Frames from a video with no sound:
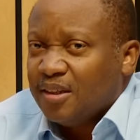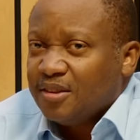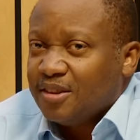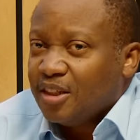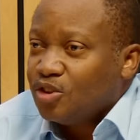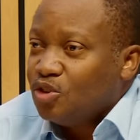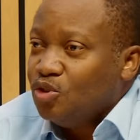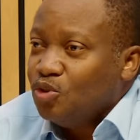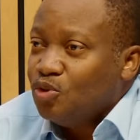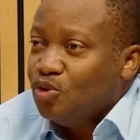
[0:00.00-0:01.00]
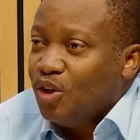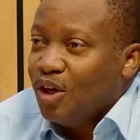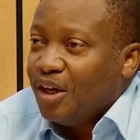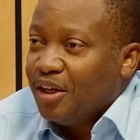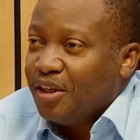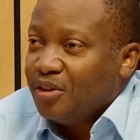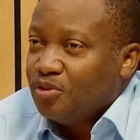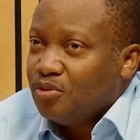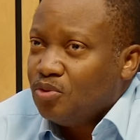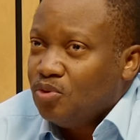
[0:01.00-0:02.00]
just 2
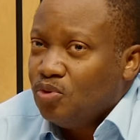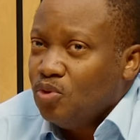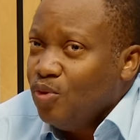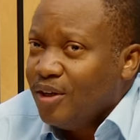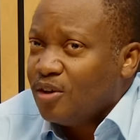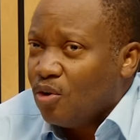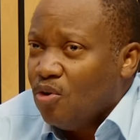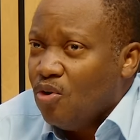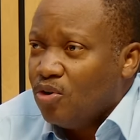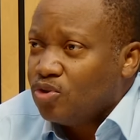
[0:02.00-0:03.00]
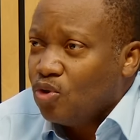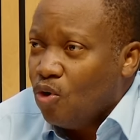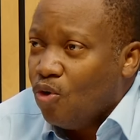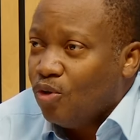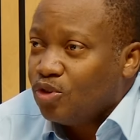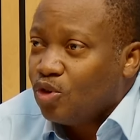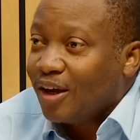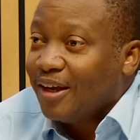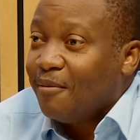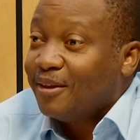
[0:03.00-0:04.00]
weeks ago or so,
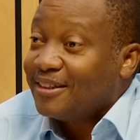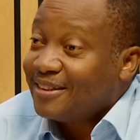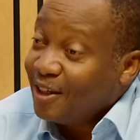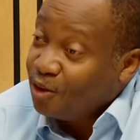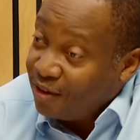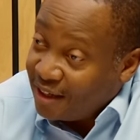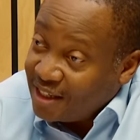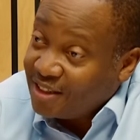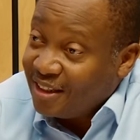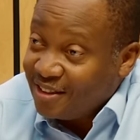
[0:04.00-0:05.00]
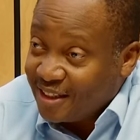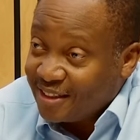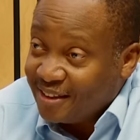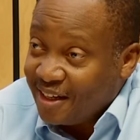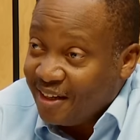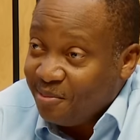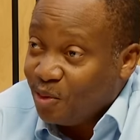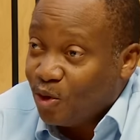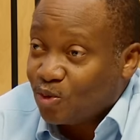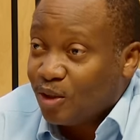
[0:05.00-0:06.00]
talking about the State of the Nation, interestingly,
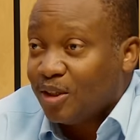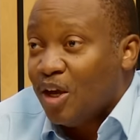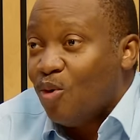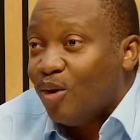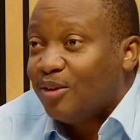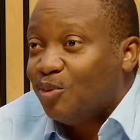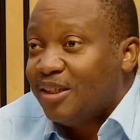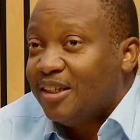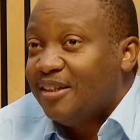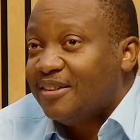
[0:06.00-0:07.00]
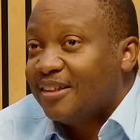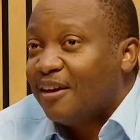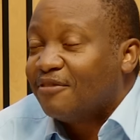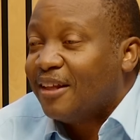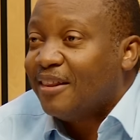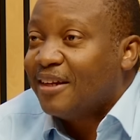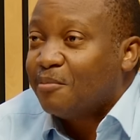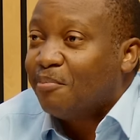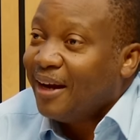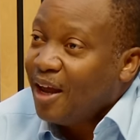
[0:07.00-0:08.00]
because what we did is that after the
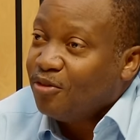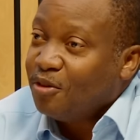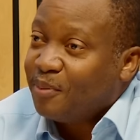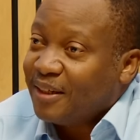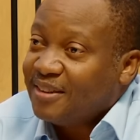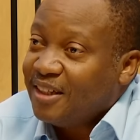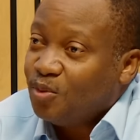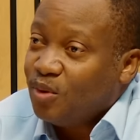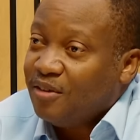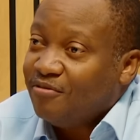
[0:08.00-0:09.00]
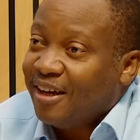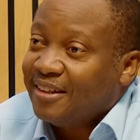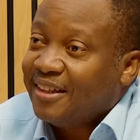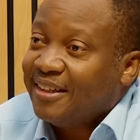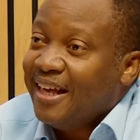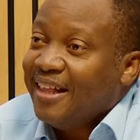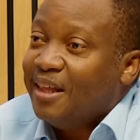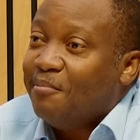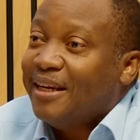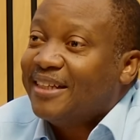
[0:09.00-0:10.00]
reply of the president, we invited
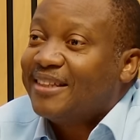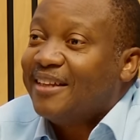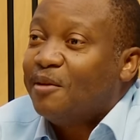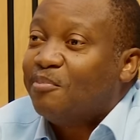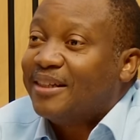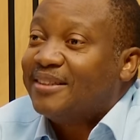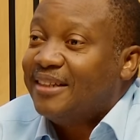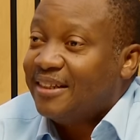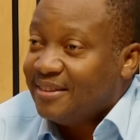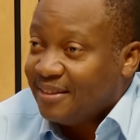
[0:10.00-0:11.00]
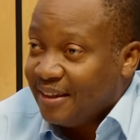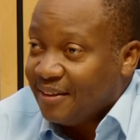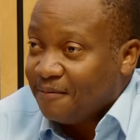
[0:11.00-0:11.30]
the minister in the presidency.